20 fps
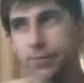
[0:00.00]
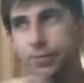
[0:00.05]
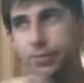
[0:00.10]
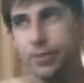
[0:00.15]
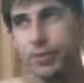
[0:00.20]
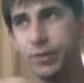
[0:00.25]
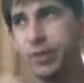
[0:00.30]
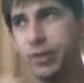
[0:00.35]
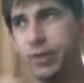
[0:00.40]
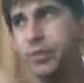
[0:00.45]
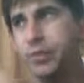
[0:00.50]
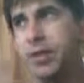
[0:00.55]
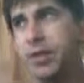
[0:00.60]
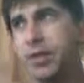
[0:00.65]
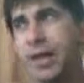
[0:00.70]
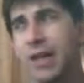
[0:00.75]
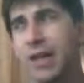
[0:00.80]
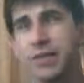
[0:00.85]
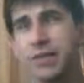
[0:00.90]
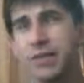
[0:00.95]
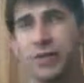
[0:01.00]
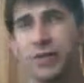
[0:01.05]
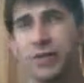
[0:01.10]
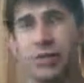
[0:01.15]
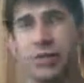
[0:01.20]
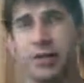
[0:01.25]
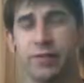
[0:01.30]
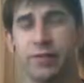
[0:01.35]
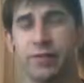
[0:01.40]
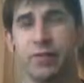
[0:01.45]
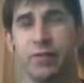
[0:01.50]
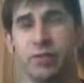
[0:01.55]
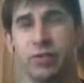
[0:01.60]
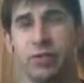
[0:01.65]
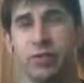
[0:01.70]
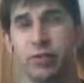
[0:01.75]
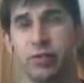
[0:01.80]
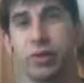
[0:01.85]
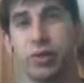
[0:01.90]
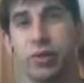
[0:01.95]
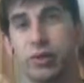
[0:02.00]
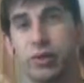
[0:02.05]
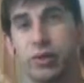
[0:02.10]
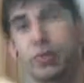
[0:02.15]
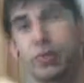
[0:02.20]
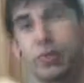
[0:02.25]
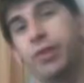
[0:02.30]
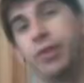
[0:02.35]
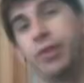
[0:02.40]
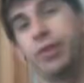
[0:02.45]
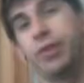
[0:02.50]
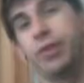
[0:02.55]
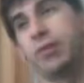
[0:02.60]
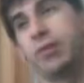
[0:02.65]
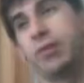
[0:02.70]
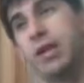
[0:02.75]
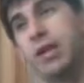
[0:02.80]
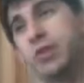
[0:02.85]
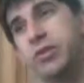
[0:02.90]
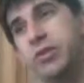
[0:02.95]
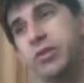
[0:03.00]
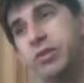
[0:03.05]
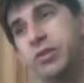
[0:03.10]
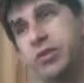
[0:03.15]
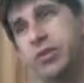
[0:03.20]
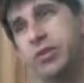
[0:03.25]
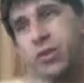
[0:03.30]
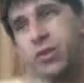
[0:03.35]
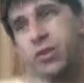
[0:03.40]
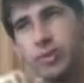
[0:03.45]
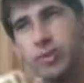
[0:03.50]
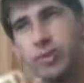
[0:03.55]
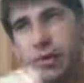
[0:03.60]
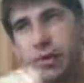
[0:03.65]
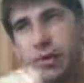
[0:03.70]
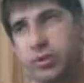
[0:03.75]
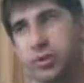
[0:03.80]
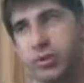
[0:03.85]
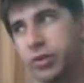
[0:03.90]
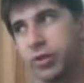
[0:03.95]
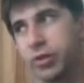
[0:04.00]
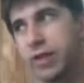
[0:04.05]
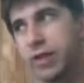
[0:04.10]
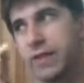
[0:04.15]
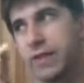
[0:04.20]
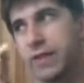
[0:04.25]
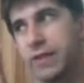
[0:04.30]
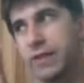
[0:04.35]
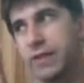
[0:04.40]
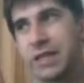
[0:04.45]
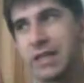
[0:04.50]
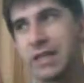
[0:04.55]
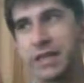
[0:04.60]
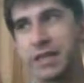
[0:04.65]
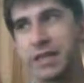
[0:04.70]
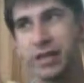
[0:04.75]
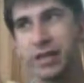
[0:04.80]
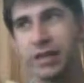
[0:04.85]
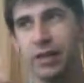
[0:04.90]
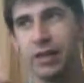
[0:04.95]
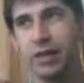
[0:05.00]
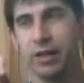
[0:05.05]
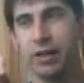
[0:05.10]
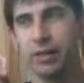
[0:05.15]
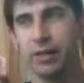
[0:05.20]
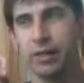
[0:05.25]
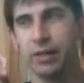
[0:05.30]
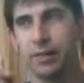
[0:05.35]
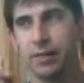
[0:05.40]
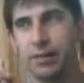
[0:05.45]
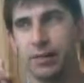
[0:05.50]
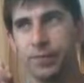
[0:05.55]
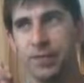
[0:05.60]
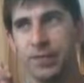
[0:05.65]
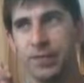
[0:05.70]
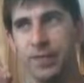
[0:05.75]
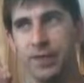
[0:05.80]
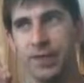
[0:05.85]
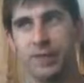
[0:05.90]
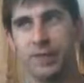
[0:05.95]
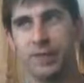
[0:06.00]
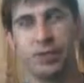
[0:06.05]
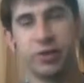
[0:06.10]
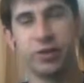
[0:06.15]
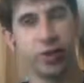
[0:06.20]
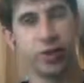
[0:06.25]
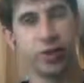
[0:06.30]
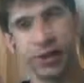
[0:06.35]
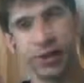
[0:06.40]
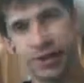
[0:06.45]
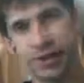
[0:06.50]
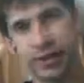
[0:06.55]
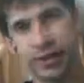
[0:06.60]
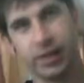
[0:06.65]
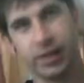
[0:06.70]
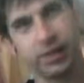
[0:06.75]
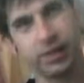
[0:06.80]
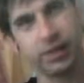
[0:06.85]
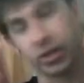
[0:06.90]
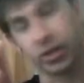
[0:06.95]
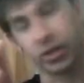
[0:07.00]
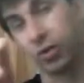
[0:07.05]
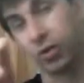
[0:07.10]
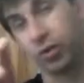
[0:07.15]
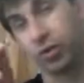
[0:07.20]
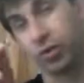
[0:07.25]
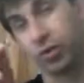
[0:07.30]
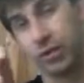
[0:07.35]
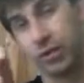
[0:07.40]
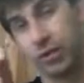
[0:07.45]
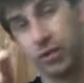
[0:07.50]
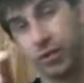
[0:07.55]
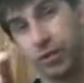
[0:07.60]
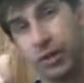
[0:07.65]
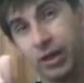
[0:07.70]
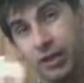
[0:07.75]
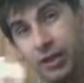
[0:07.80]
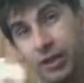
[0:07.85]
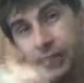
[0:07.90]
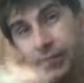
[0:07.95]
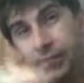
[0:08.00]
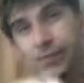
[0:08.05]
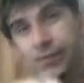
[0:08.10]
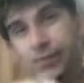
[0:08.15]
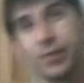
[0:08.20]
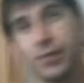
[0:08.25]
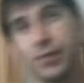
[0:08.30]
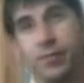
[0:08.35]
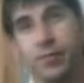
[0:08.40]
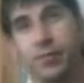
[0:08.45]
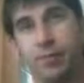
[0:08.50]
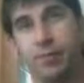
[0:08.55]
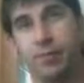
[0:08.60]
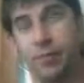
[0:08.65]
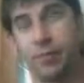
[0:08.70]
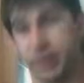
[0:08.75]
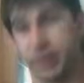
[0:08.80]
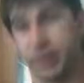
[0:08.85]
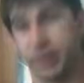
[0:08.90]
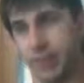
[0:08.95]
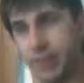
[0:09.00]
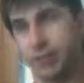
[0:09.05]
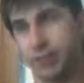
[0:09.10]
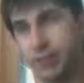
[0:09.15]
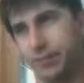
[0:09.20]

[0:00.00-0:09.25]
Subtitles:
Unity has a very different structure than most engines, so I'm not sure if the definition idea is going to hold up or not, but we'll see.